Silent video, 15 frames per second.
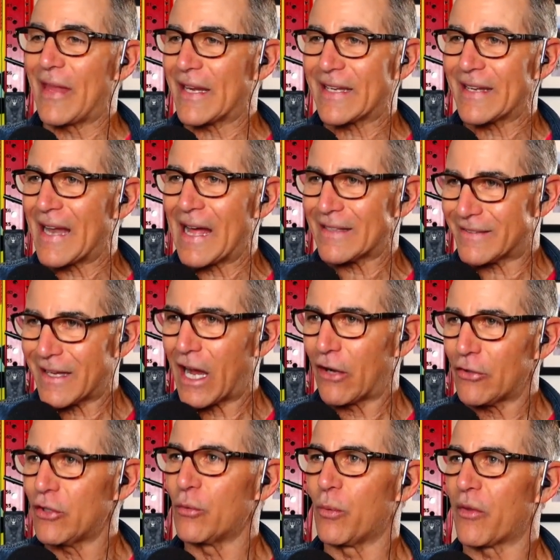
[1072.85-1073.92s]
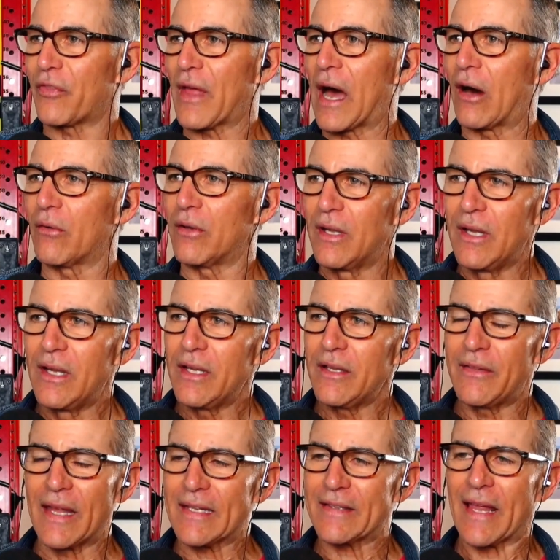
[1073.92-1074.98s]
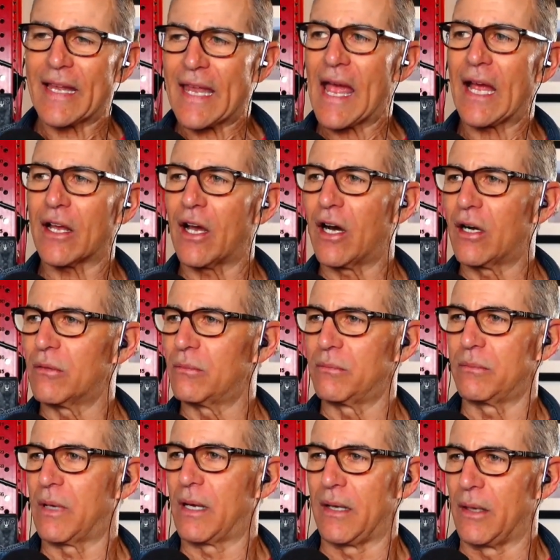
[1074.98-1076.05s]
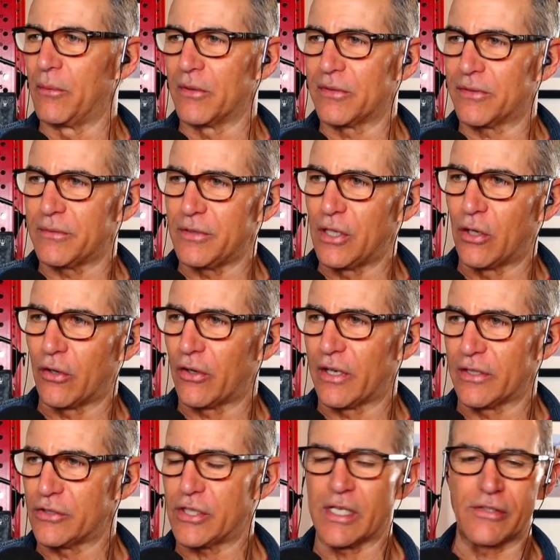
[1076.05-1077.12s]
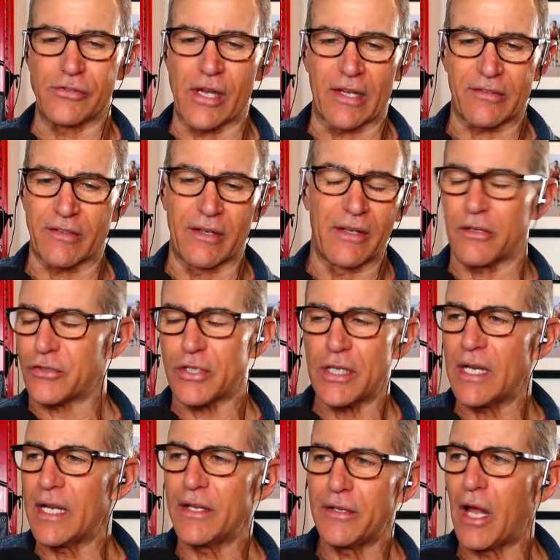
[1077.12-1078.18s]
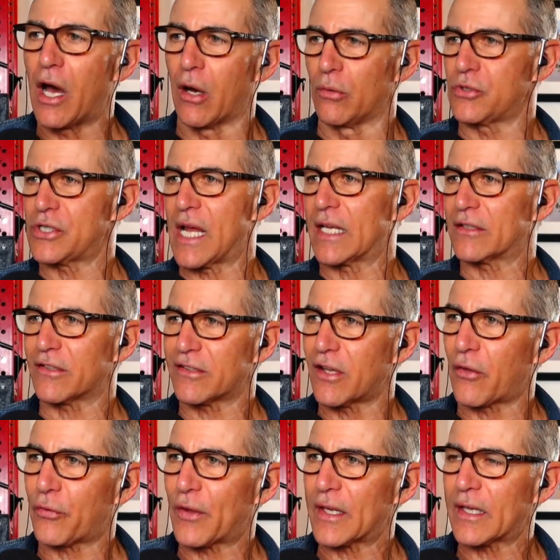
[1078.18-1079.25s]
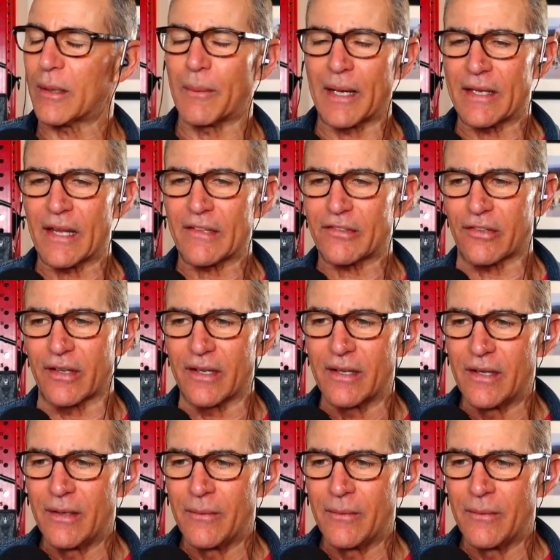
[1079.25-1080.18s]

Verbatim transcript: they can't tell you without. Yeah. They they can't go. It was yogurt and cheese yesterday. She didn't know. Yeah. She had to start thinking about yesterday.